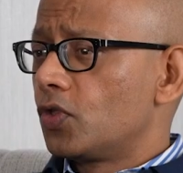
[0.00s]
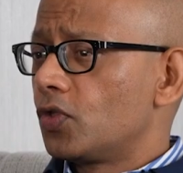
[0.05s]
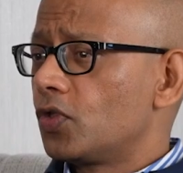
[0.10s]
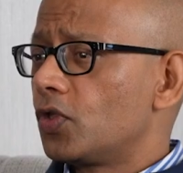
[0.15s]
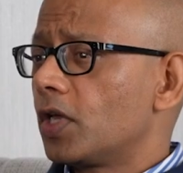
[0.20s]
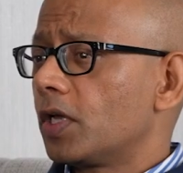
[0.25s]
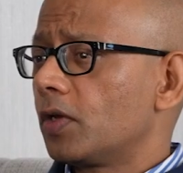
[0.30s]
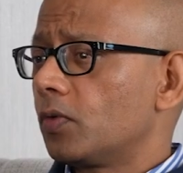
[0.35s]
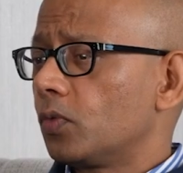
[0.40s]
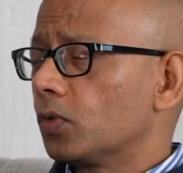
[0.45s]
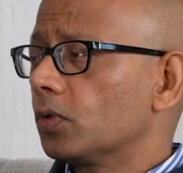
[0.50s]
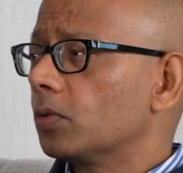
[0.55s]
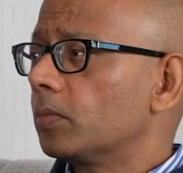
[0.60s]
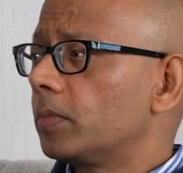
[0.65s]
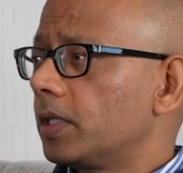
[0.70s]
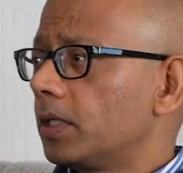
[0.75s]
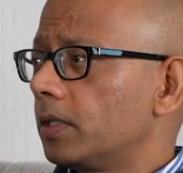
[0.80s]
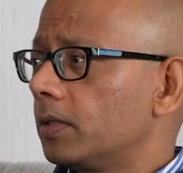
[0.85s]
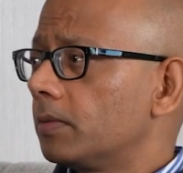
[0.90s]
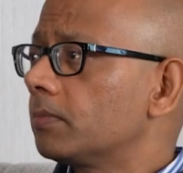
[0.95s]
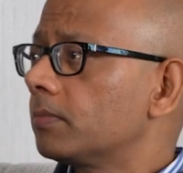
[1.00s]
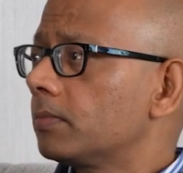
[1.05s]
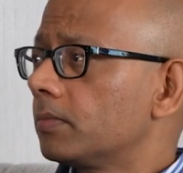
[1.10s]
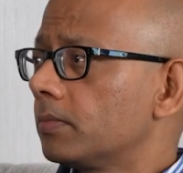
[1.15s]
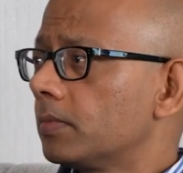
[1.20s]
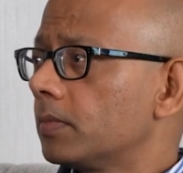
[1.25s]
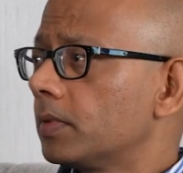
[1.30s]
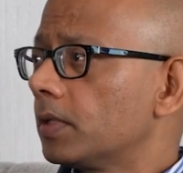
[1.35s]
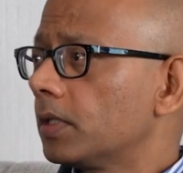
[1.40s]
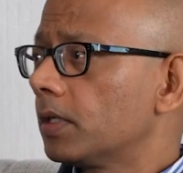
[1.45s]
They will be
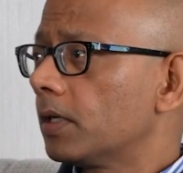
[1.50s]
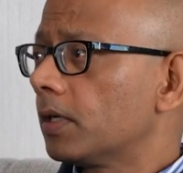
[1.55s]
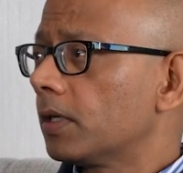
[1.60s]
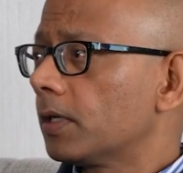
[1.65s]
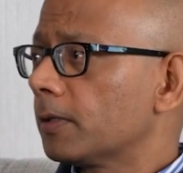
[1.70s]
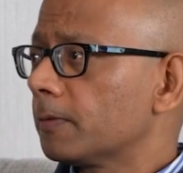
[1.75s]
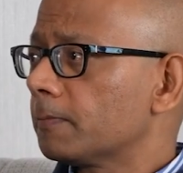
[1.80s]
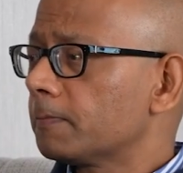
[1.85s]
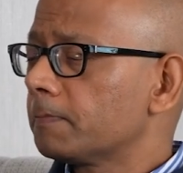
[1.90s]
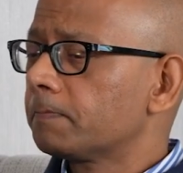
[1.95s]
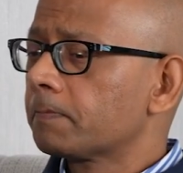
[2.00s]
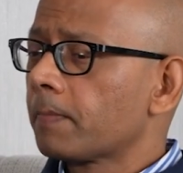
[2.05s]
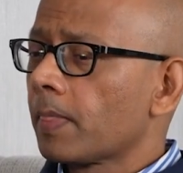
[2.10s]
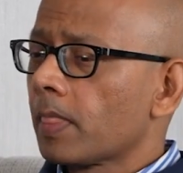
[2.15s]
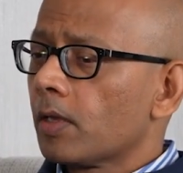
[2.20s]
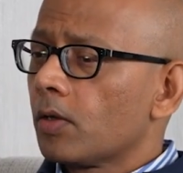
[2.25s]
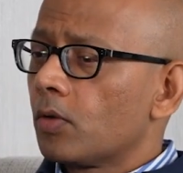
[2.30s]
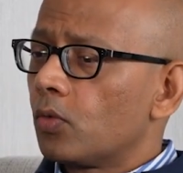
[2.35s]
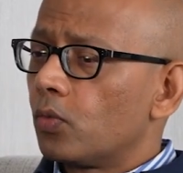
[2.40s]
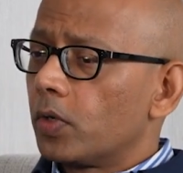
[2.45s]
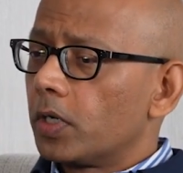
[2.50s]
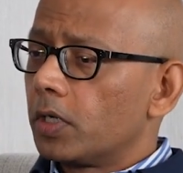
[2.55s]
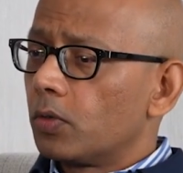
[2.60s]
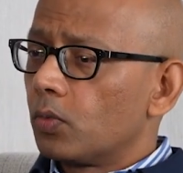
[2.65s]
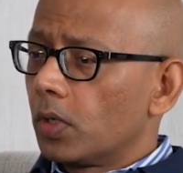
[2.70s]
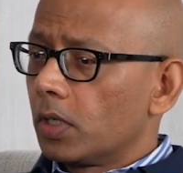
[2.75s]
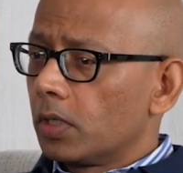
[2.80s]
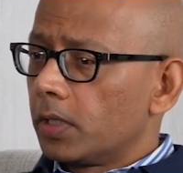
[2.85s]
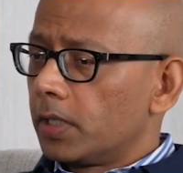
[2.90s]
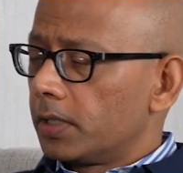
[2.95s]
very
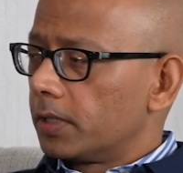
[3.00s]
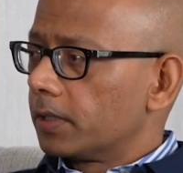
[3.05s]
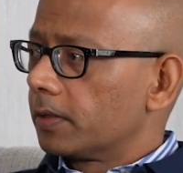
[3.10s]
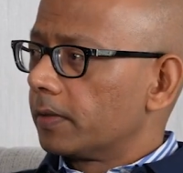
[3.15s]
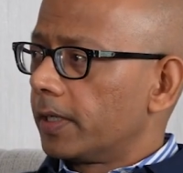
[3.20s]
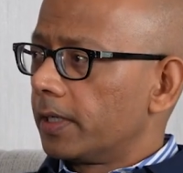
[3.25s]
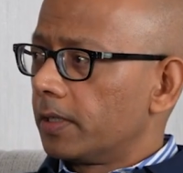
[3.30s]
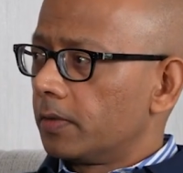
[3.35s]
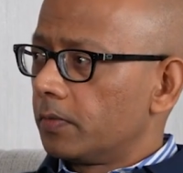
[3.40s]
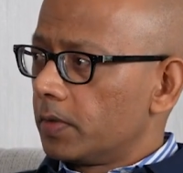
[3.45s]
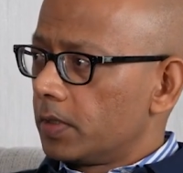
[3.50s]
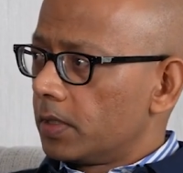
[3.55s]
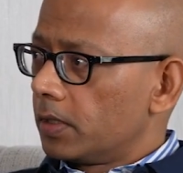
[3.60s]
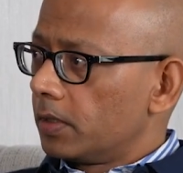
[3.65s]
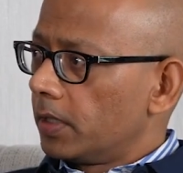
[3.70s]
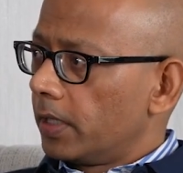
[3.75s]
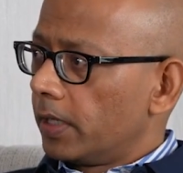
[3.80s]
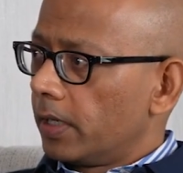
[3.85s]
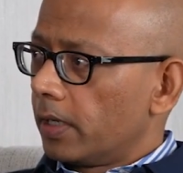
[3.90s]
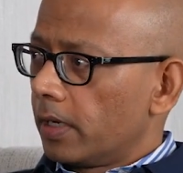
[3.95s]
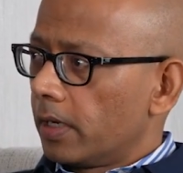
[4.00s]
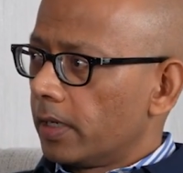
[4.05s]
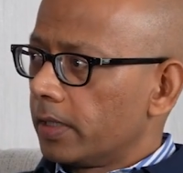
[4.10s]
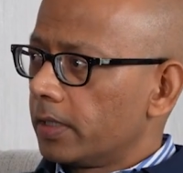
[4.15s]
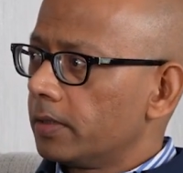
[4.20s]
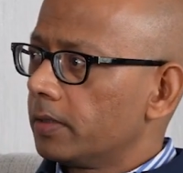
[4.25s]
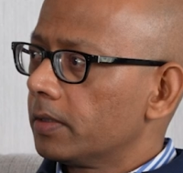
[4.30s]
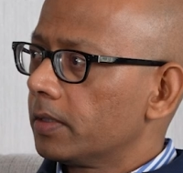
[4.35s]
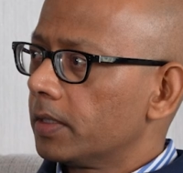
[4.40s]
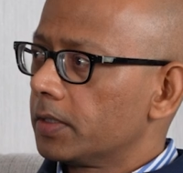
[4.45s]
well integrated with
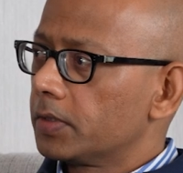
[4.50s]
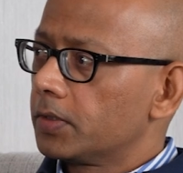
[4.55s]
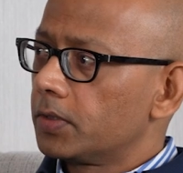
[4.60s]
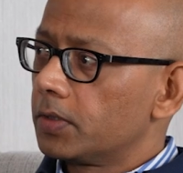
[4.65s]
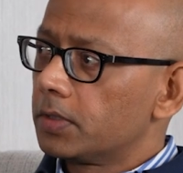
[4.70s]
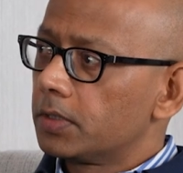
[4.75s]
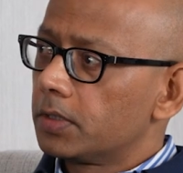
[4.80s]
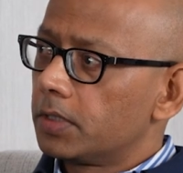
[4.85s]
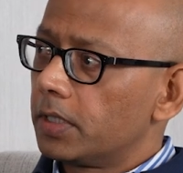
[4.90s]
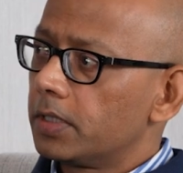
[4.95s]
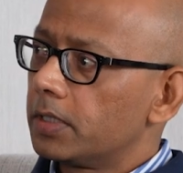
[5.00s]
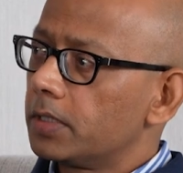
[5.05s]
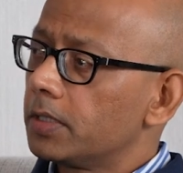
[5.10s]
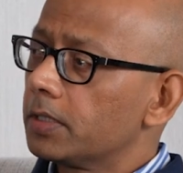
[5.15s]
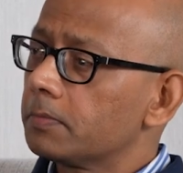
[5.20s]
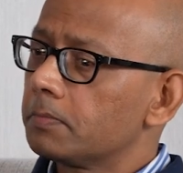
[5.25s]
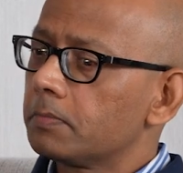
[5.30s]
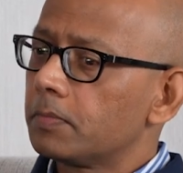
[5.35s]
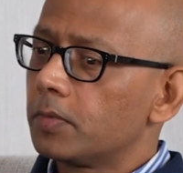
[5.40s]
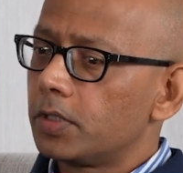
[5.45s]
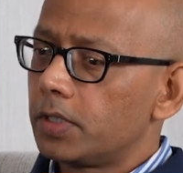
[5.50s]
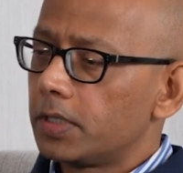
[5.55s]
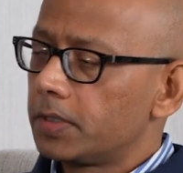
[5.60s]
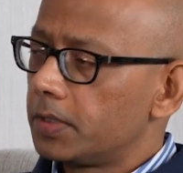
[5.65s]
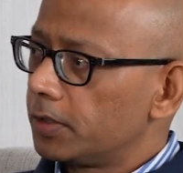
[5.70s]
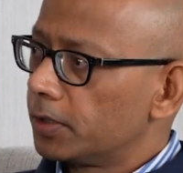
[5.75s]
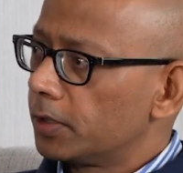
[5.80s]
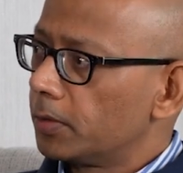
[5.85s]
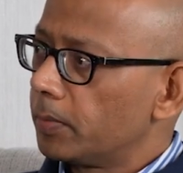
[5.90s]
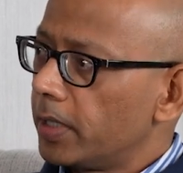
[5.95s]
AI assisted
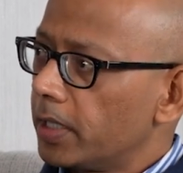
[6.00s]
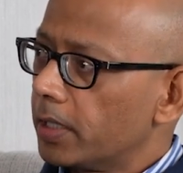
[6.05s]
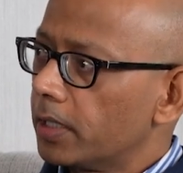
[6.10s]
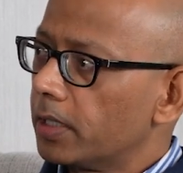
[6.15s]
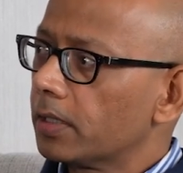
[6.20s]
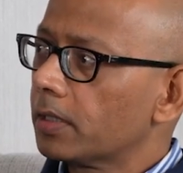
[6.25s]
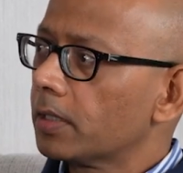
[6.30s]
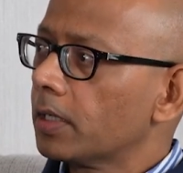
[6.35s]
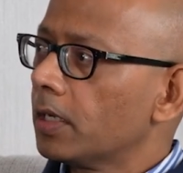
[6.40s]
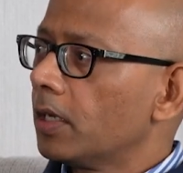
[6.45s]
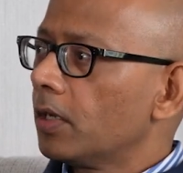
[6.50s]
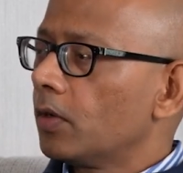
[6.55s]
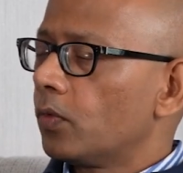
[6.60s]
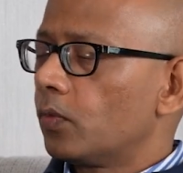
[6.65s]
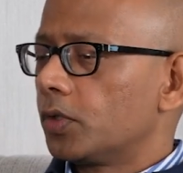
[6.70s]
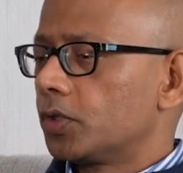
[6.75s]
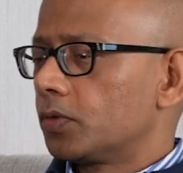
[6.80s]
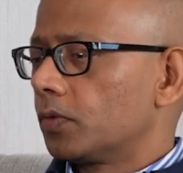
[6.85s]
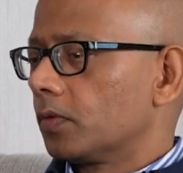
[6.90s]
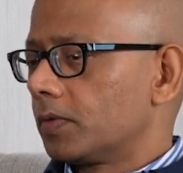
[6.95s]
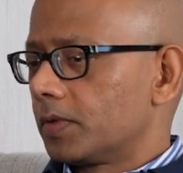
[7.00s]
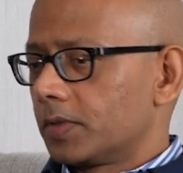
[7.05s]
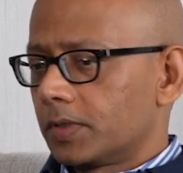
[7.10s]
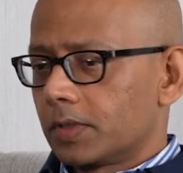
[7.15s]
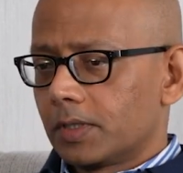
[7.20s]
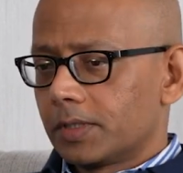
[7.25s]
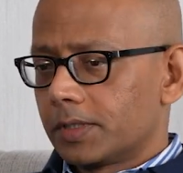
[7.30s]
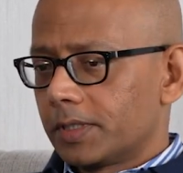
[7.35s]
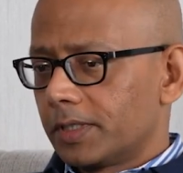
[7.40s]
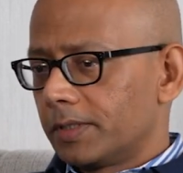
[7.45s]
decision making, which will
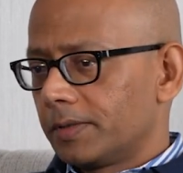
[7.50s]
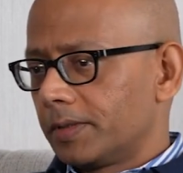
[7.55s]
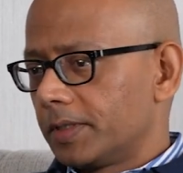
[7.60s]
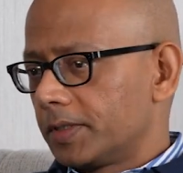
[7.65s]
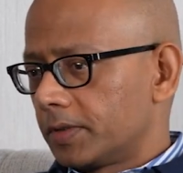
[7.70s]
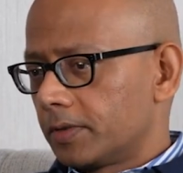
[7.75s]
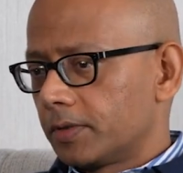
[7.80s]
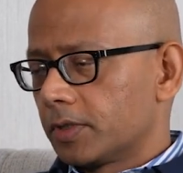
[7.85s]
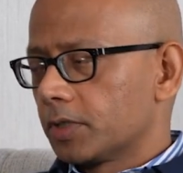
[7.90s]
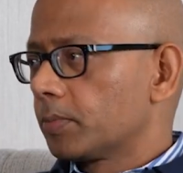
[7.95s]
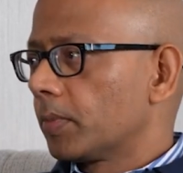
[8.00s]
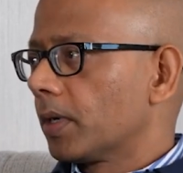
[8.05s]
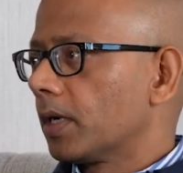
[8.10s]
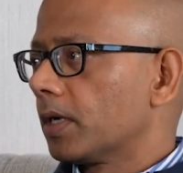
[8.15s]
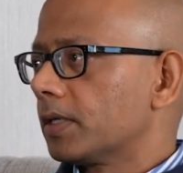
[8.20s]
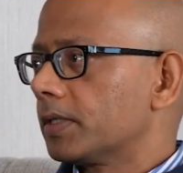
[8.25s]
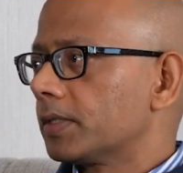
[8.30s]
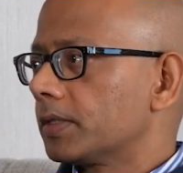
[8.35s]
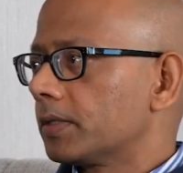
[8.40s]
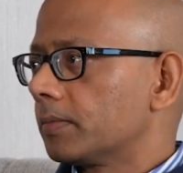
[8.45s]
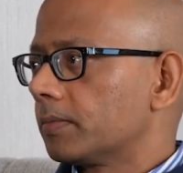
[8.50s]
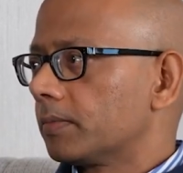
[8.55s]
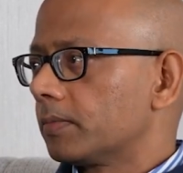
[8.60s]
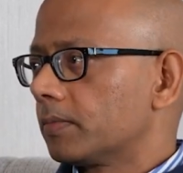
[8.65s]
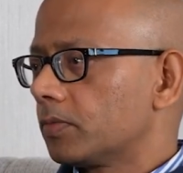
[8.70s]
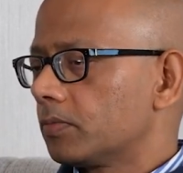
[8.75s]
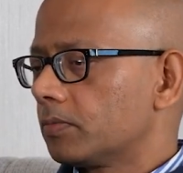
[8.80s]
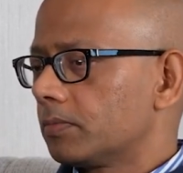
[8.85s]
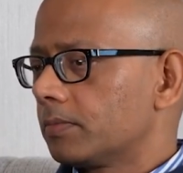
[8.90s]
result in instant response and